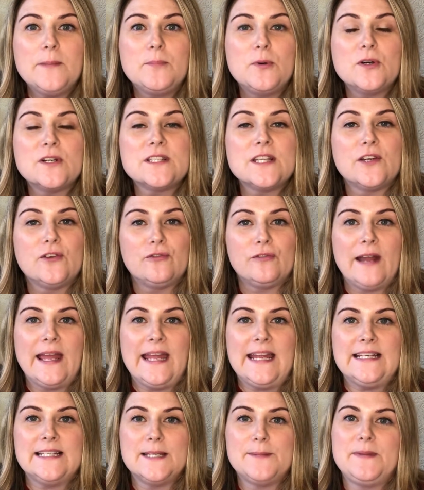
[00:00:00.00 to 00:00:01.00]
books are
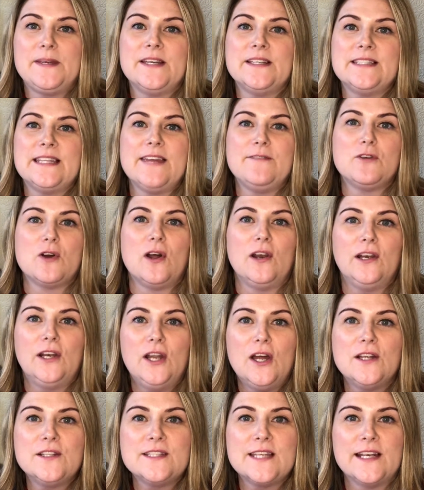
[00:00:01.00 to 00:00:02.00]
great because they've got
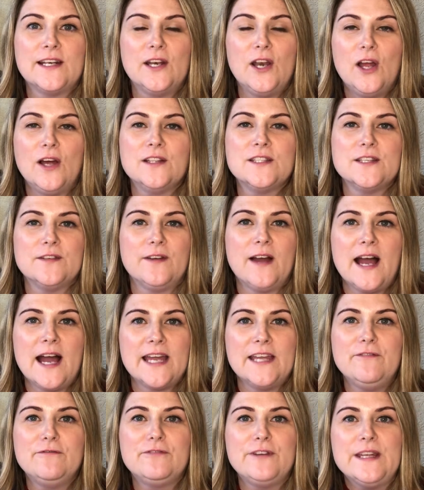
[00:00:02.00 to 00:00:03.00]
lots and lots of high
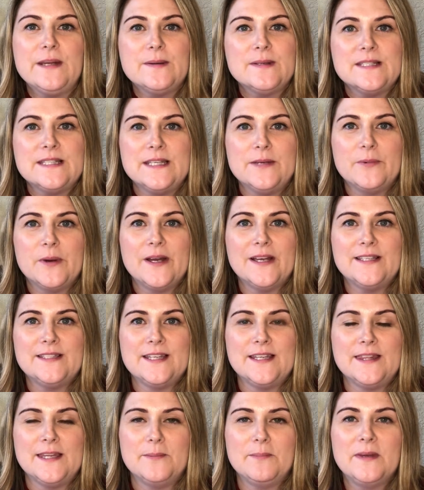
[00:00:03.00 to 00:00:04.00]
frequency words
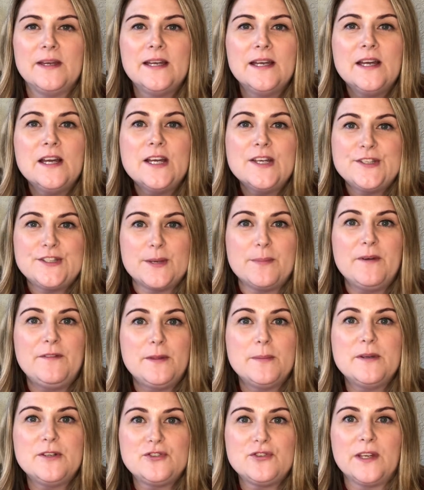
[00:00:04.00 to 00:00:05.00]
in them. Some of
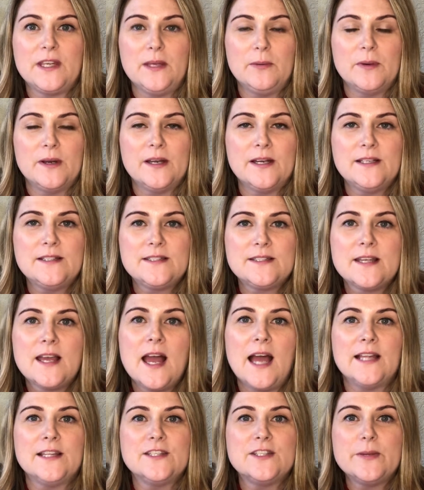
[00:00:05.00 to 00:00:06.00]
them are tricky words
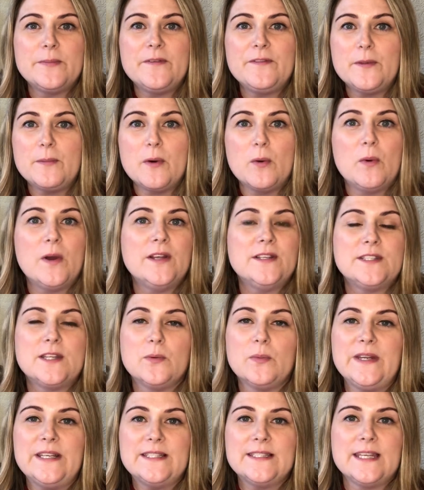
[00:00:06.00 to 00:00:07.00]
and some of them are words that
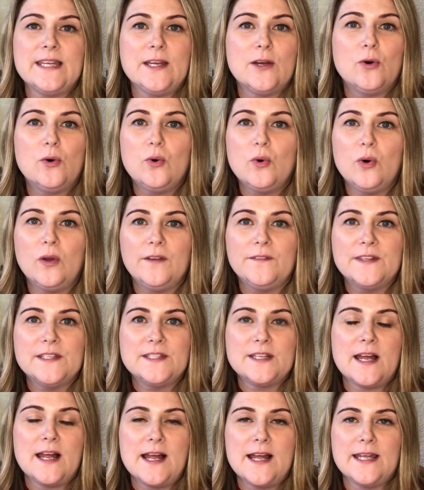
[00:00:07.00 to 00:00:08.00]
we see all of the
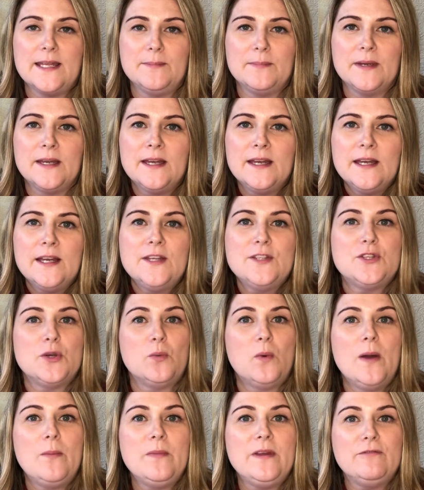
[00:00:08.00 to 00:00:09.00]
time. So
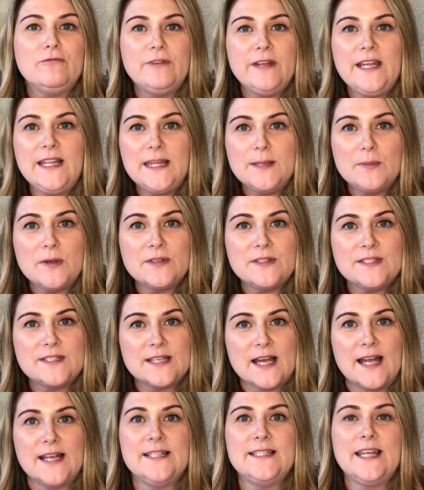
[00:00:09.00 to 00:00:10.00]
when we read them on
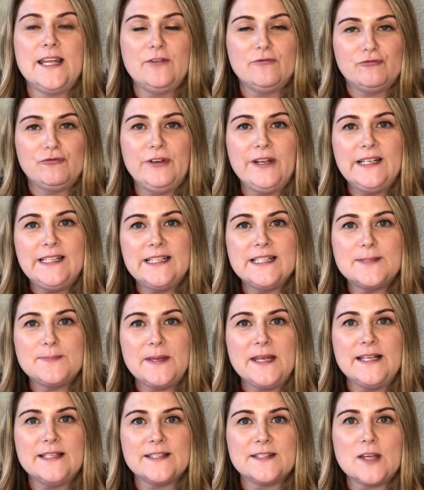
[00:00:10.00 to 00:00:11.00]
sight, it really
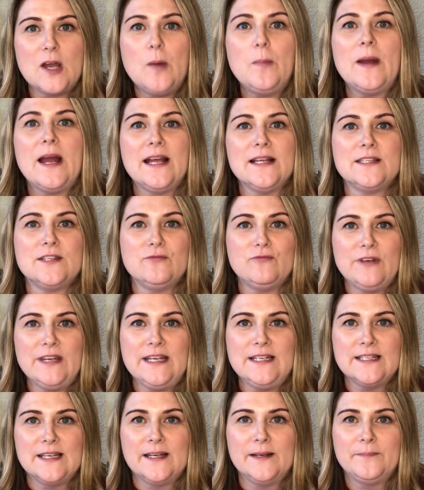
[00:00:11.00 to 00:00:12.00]
speeds us up as a
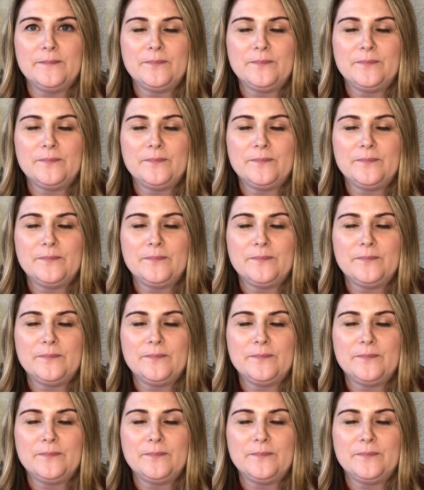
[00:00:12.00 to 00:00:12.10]
reader.